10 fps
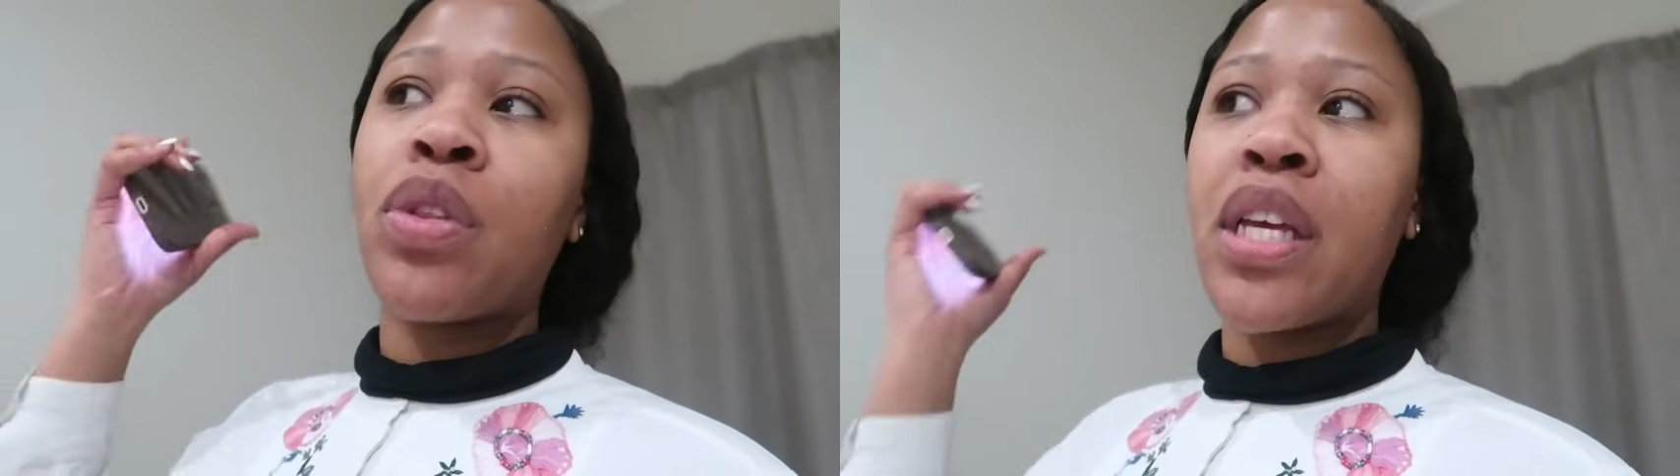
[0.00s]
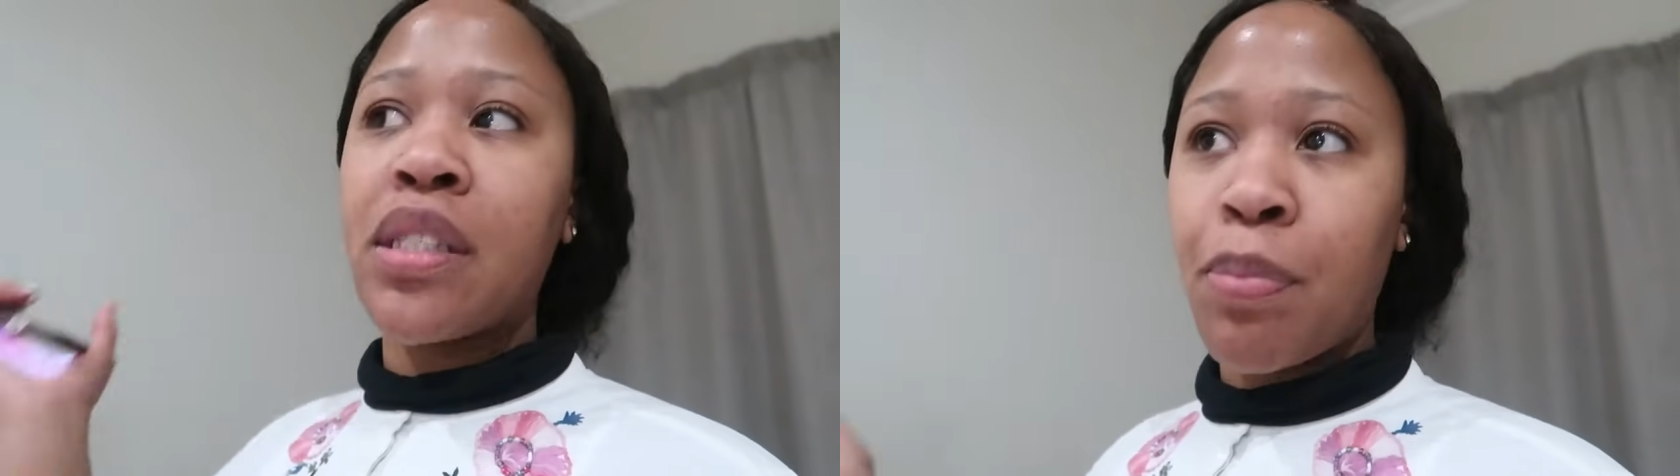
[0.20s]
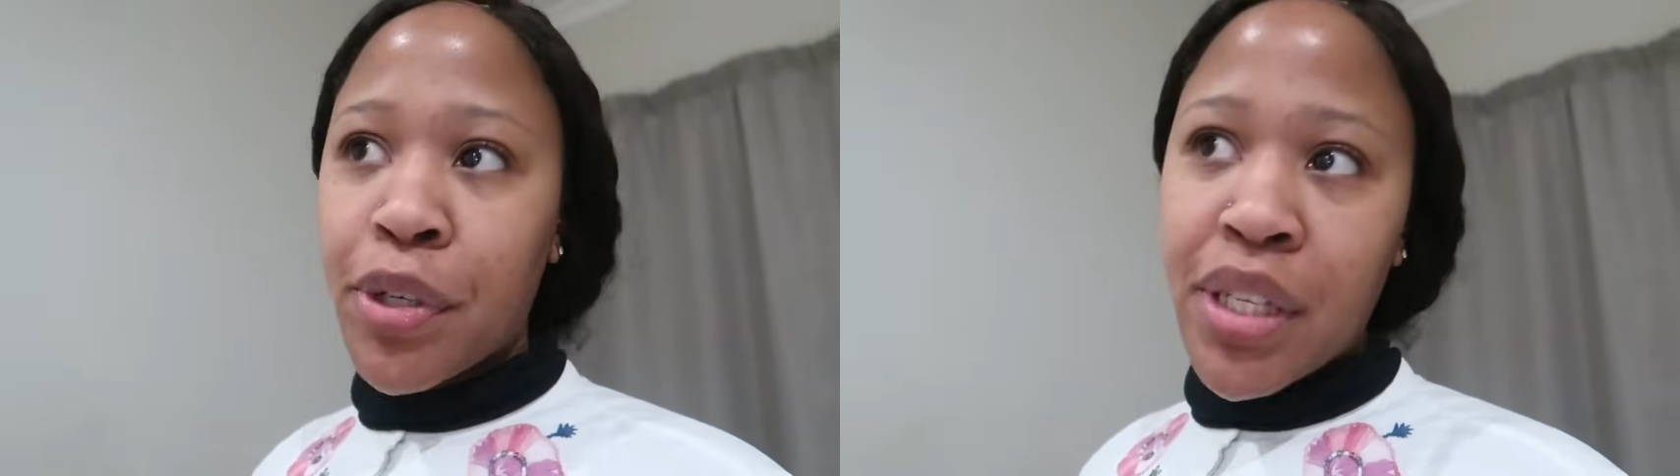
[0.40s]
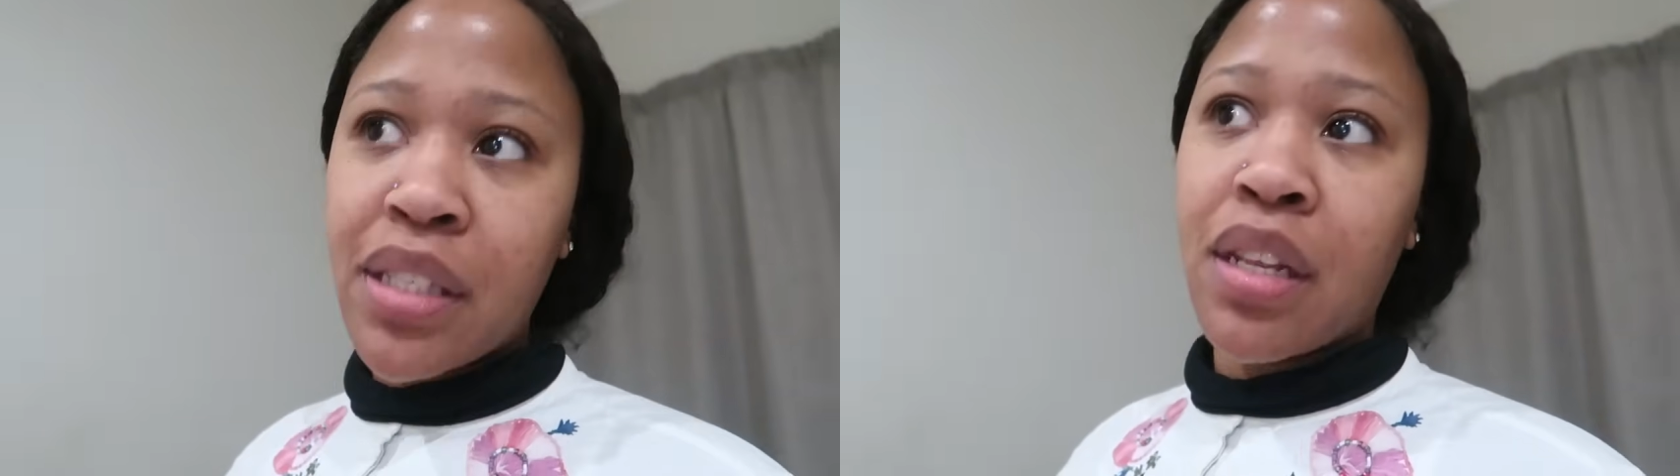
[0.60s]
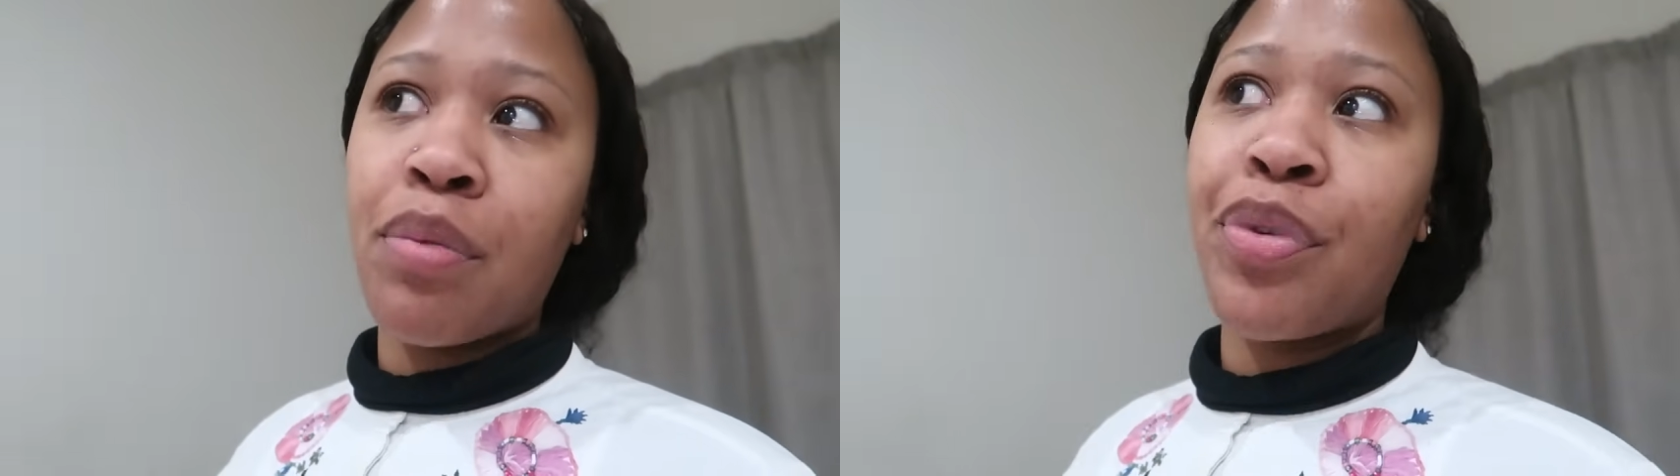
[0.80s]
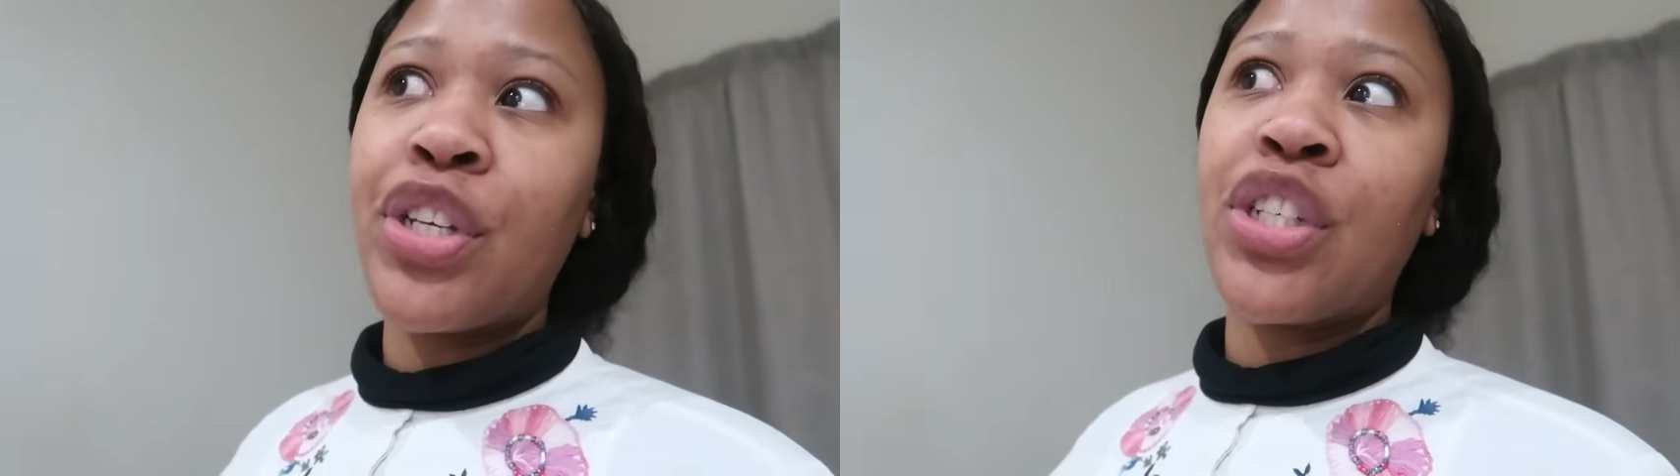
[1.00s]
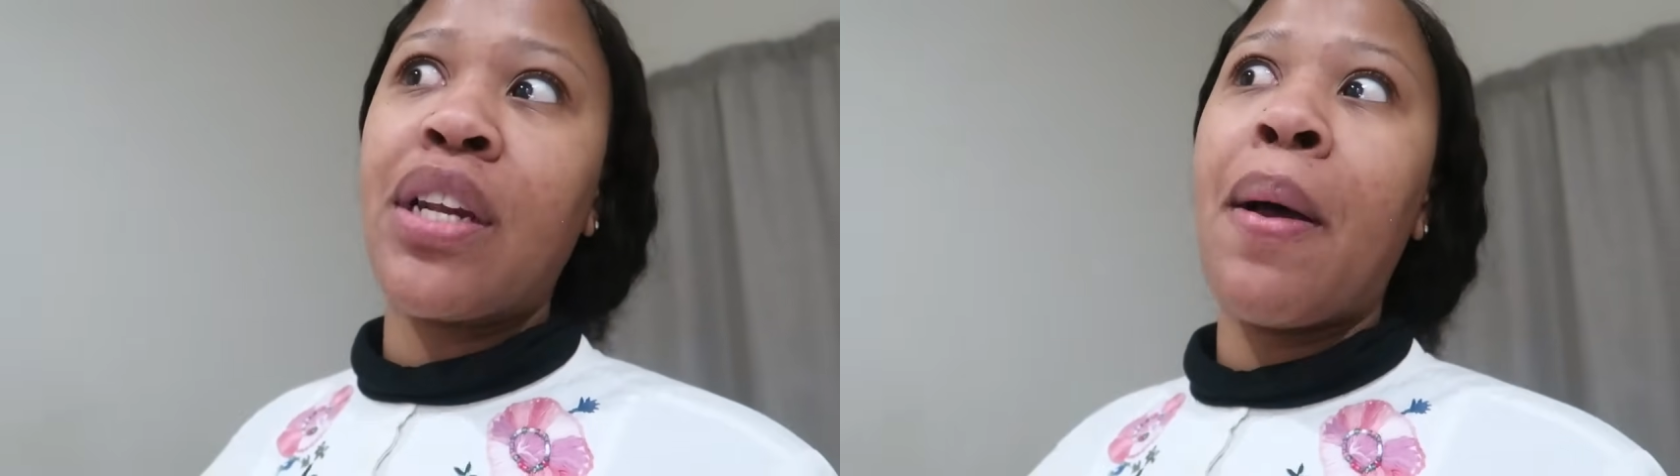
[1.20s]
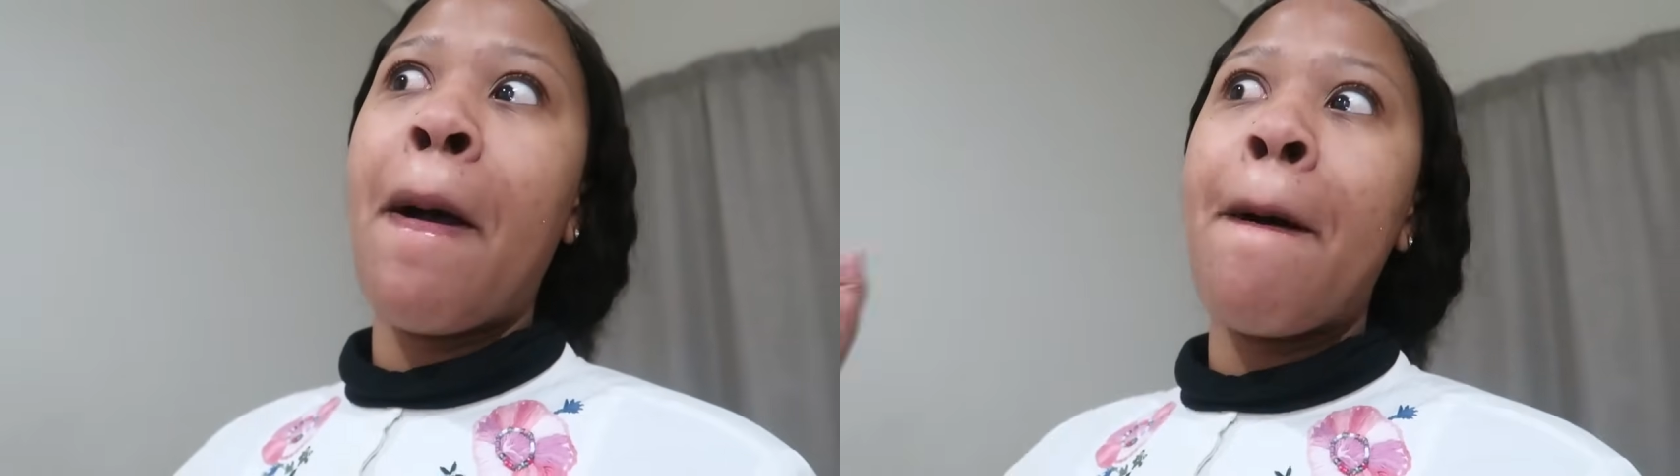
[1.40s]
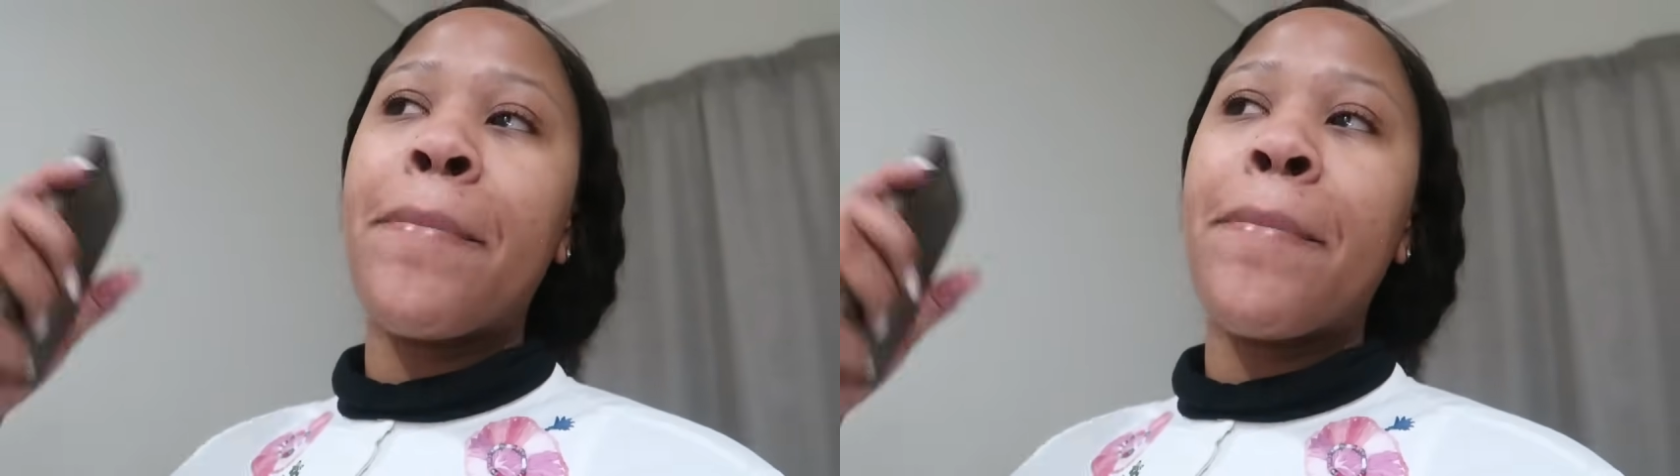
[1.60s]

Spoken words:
with his birthday celebration